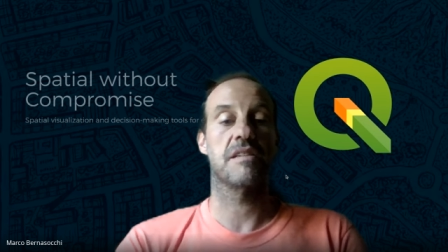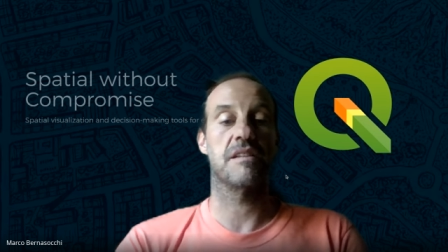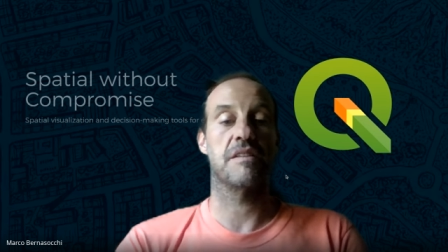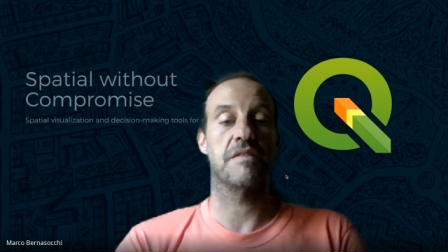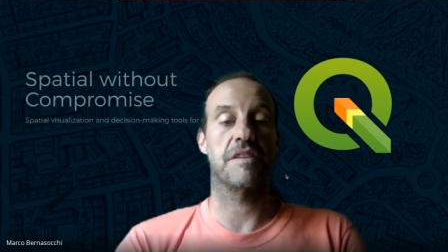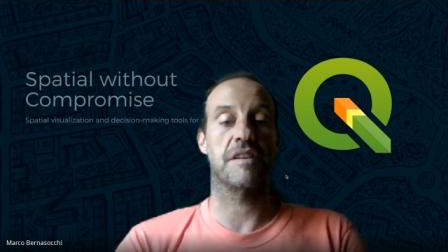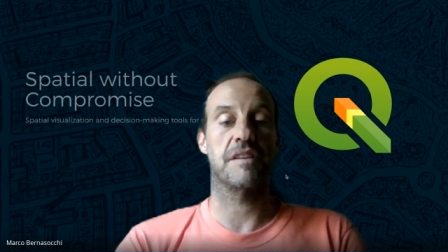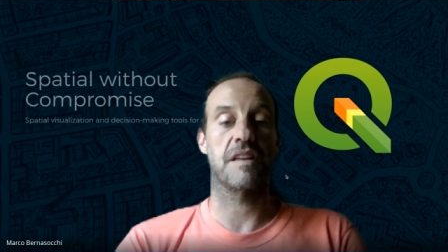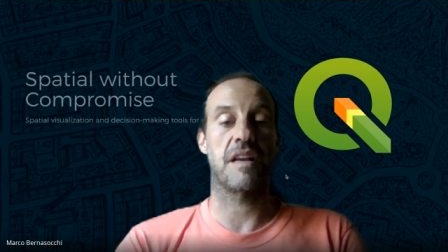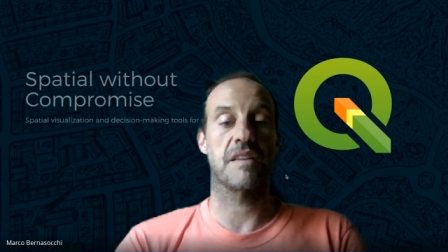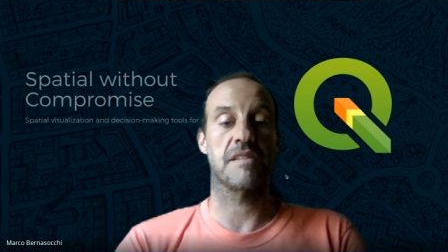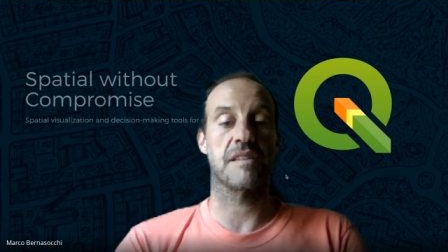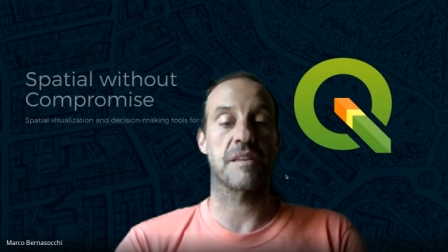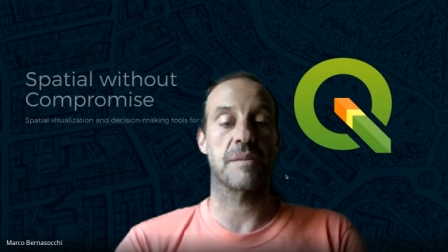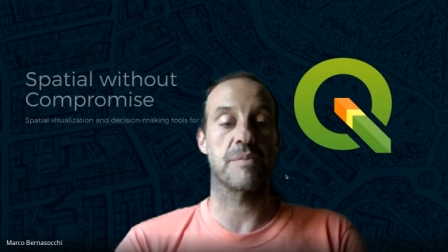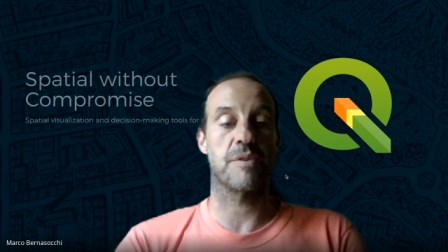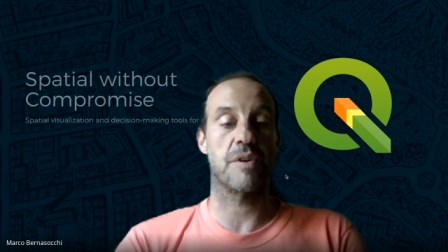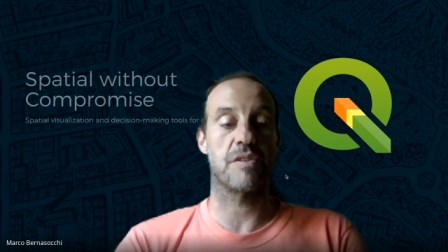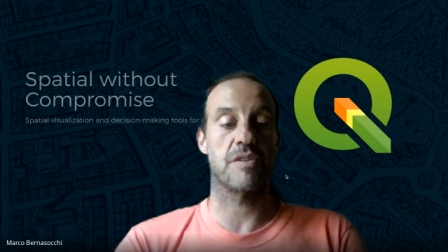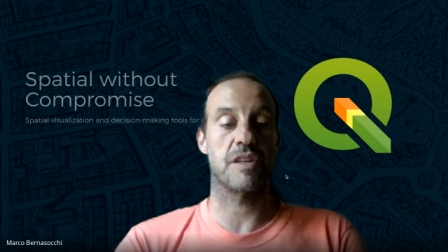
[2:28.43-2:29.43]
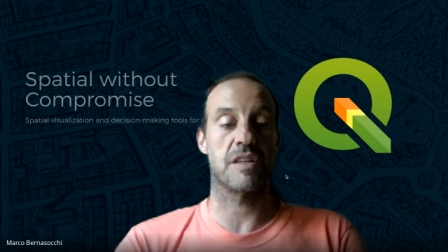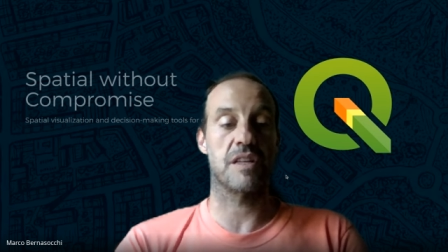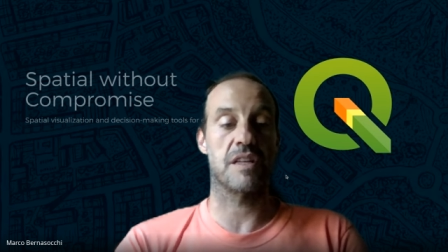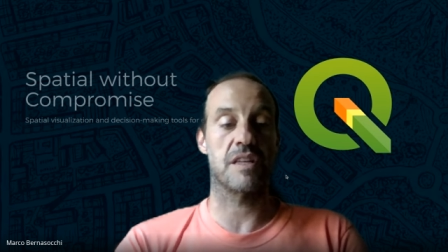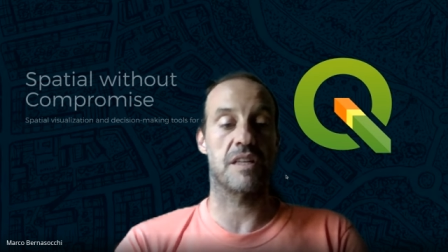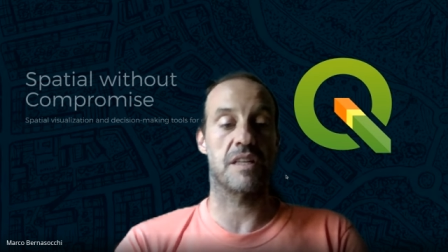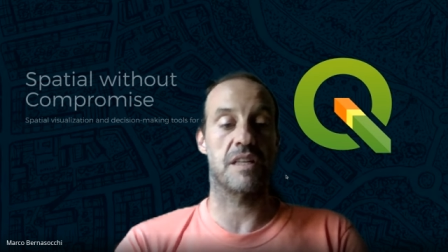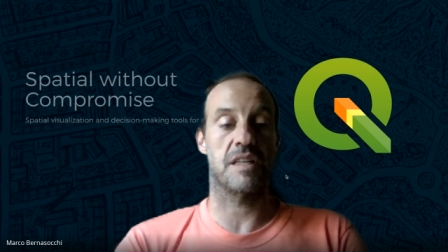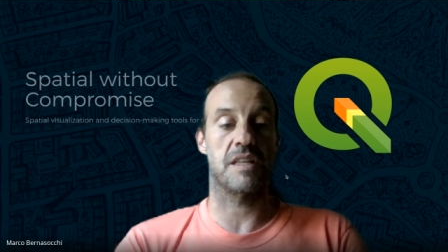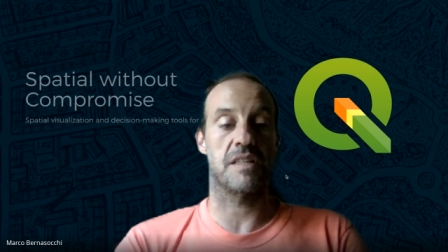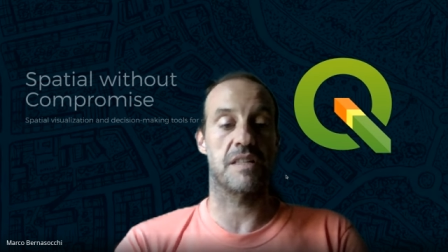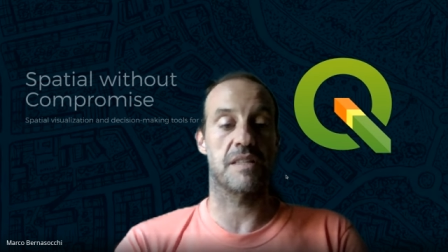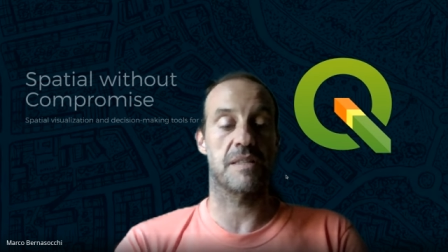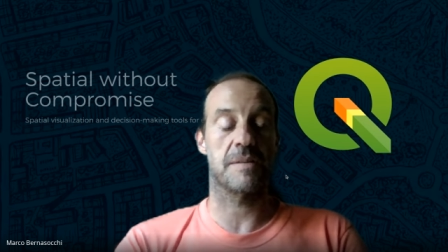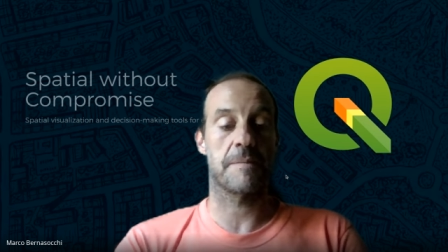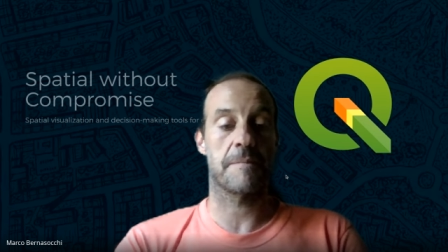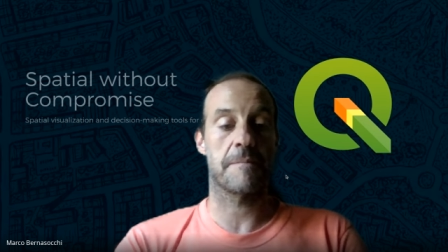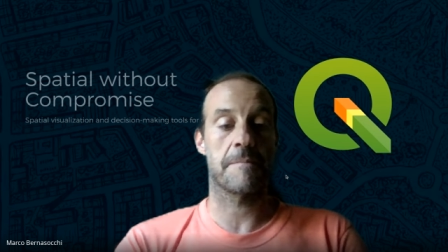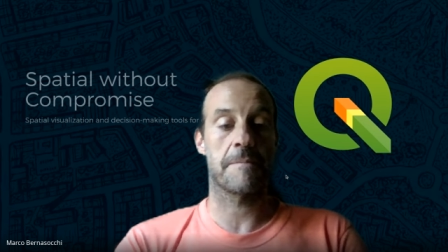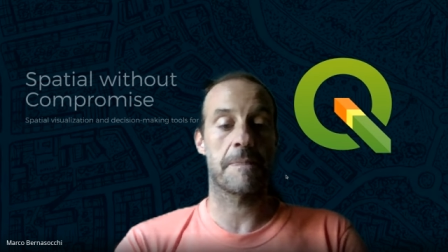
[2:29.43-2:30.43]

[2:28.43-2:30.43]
the fantastic project that it is.